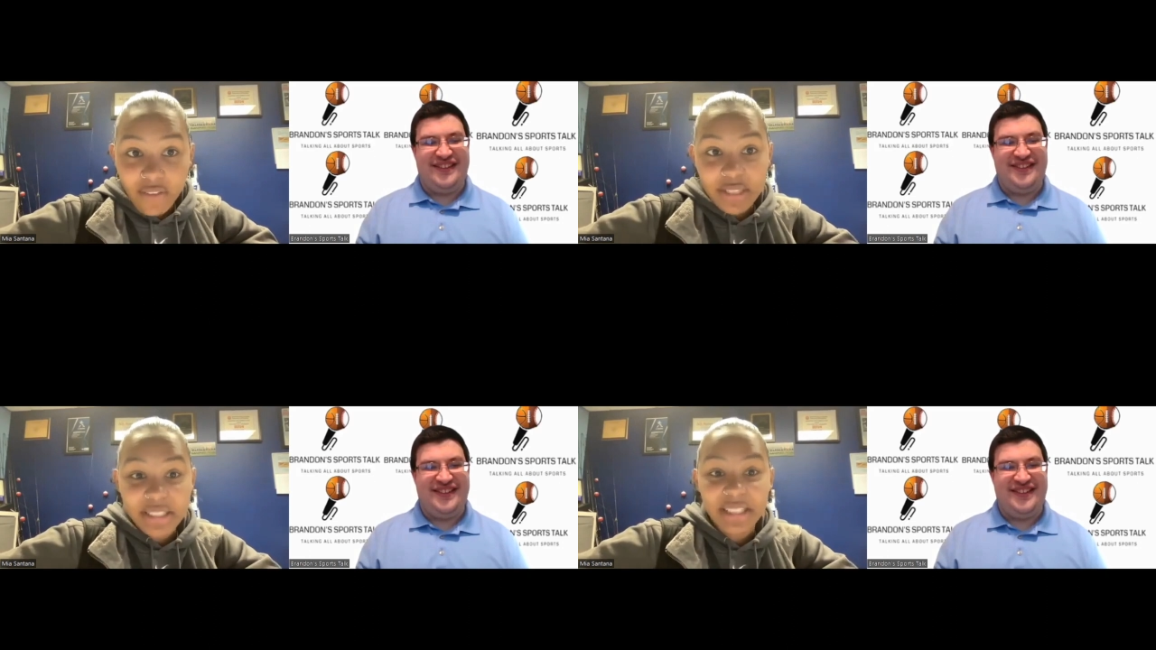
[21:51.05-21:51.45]

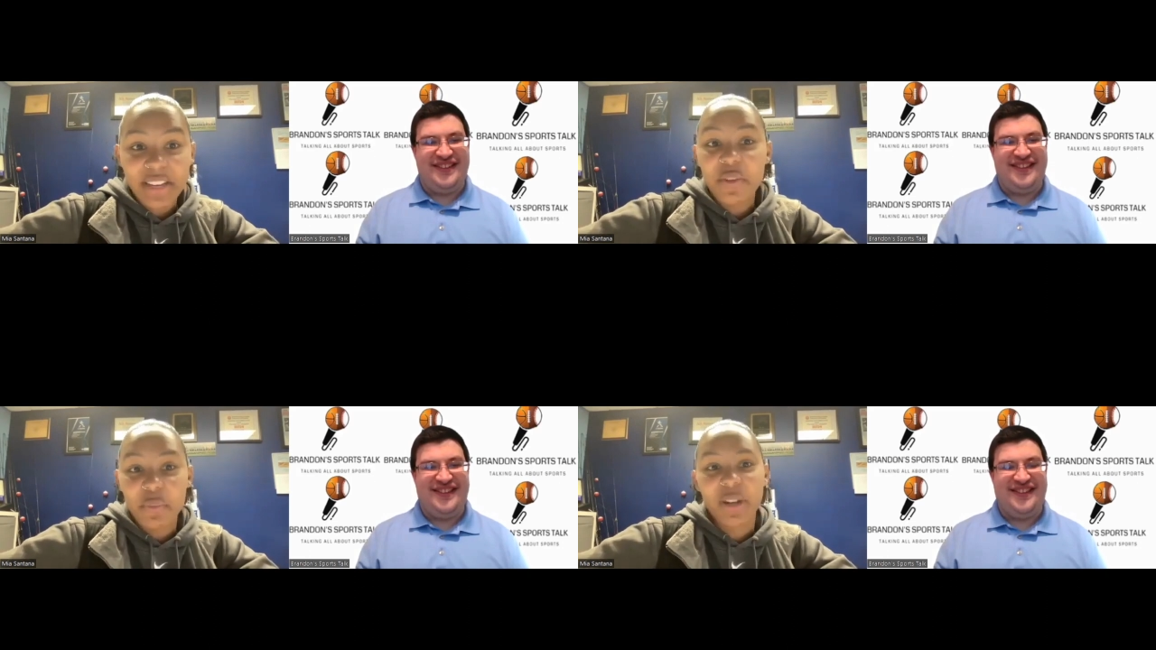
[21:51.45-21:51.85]

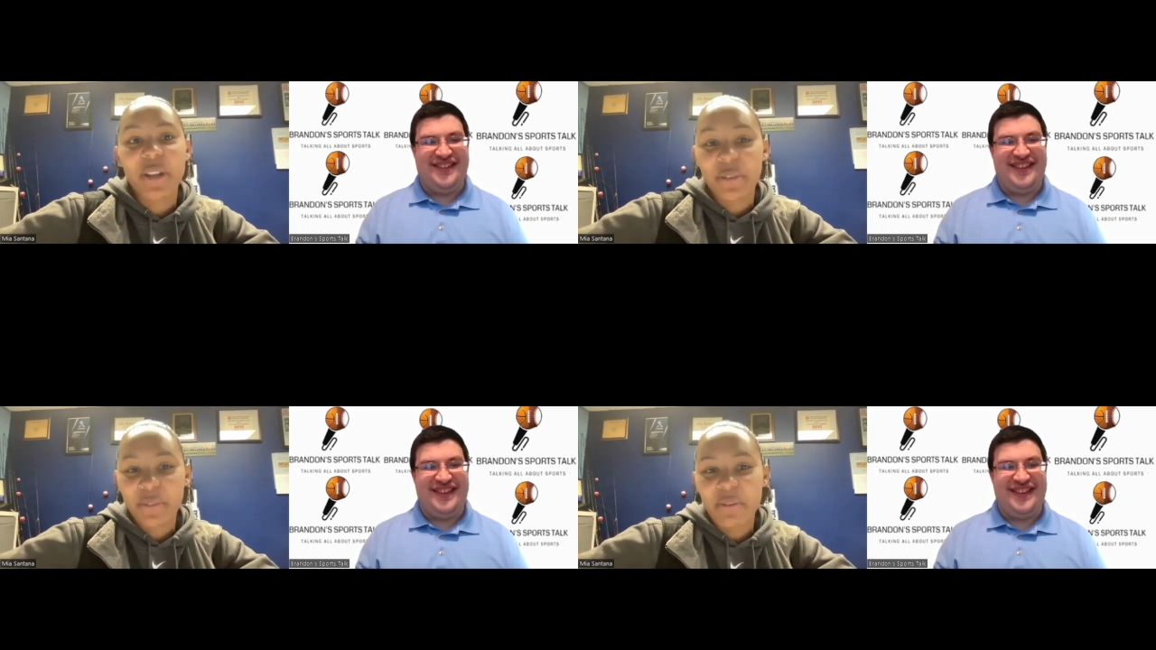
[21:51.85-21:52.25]
Speaker 1: obviously, if you
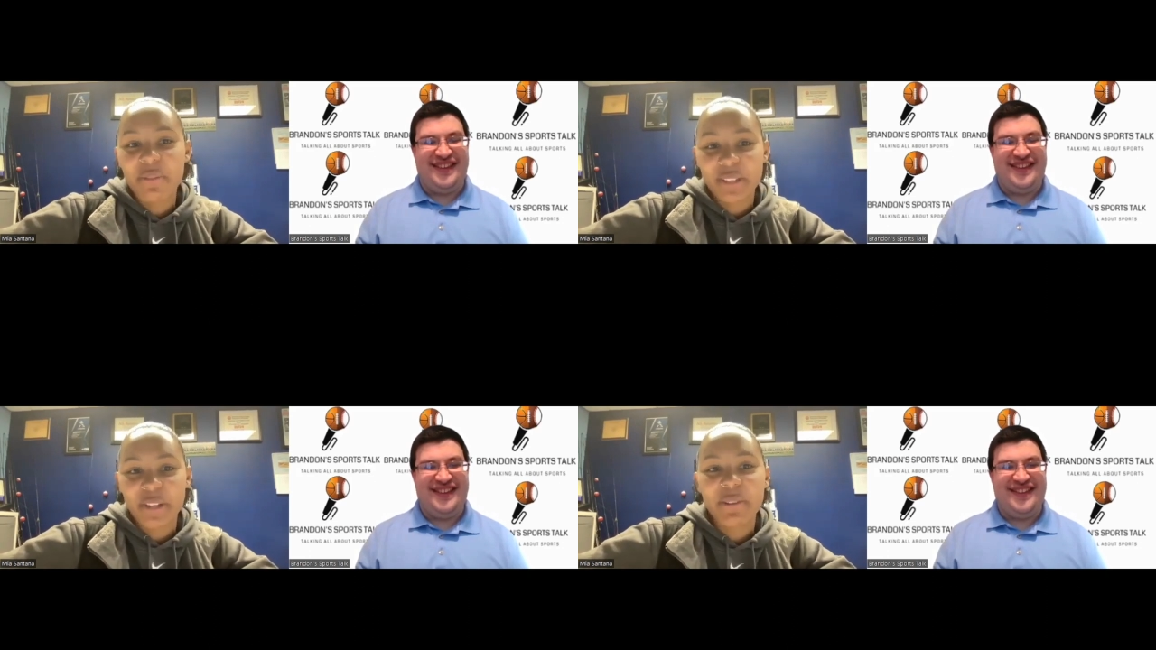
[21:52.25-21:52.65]
want to go
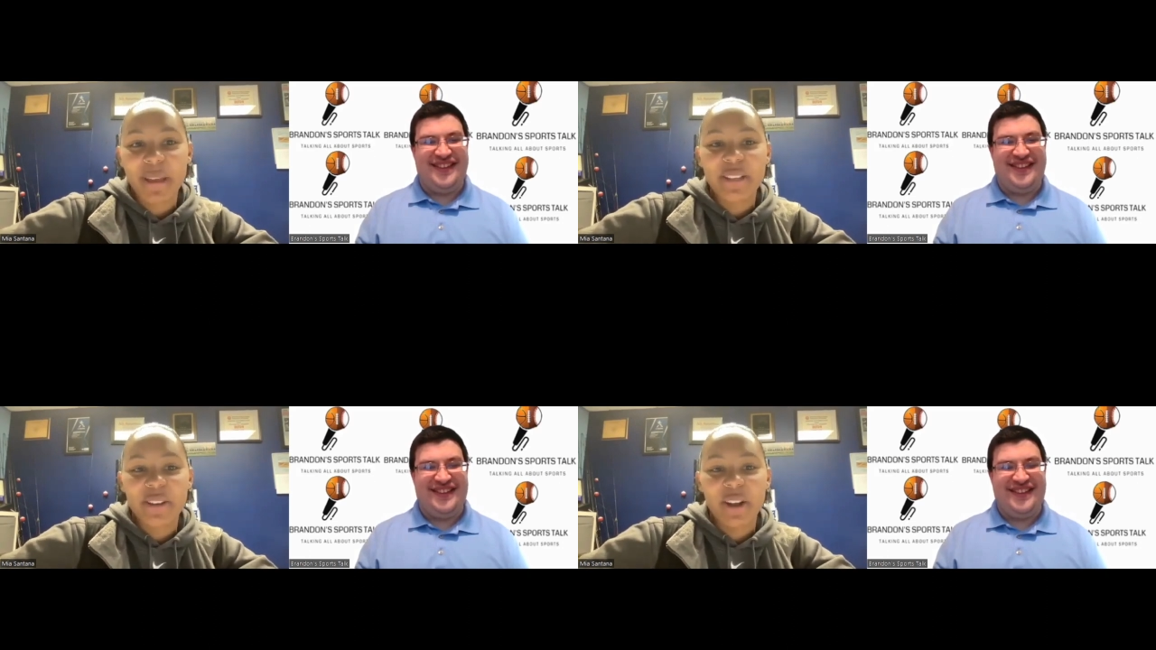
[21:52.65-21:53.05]
return
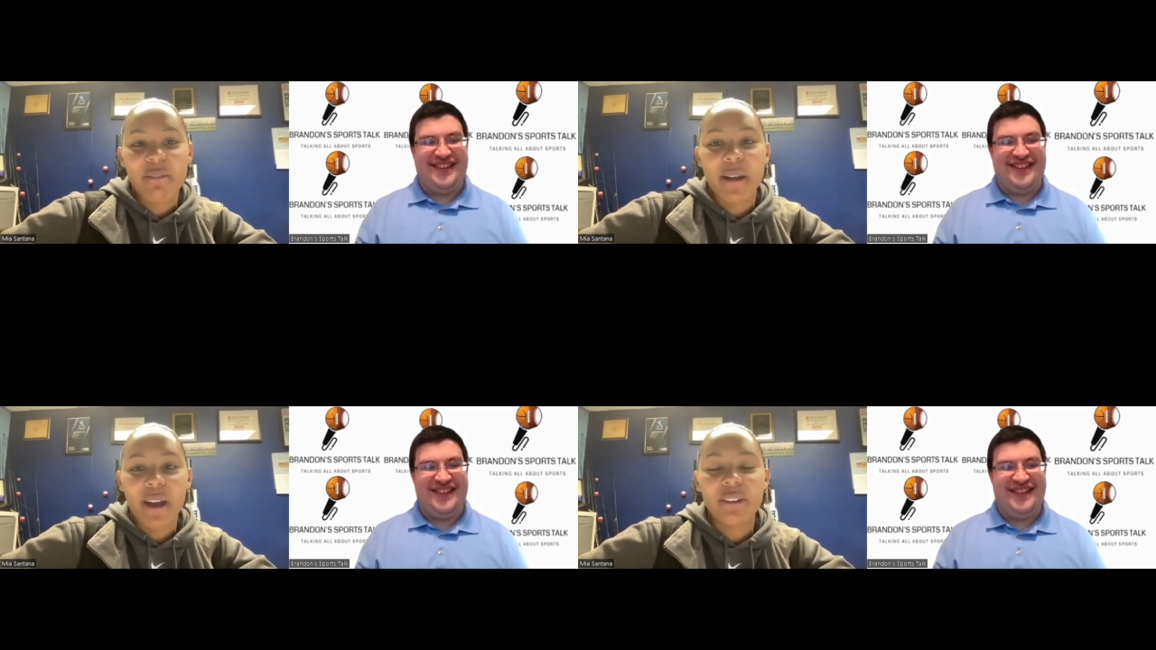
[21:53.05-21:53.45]
back to your
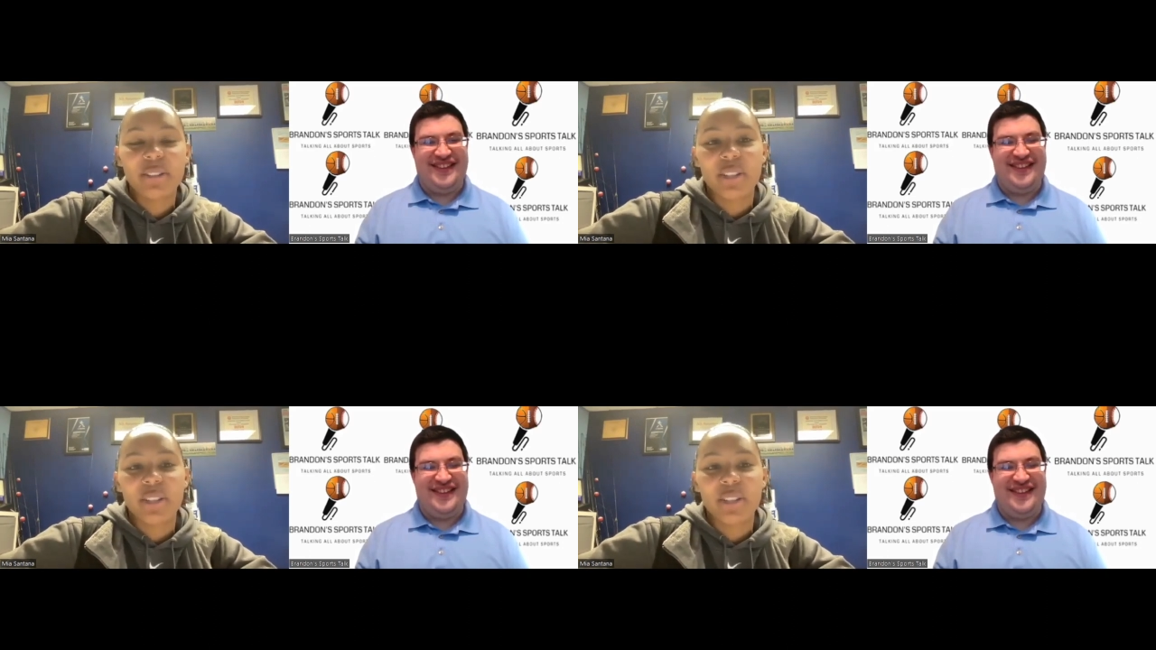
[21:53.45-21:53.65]
alma mater.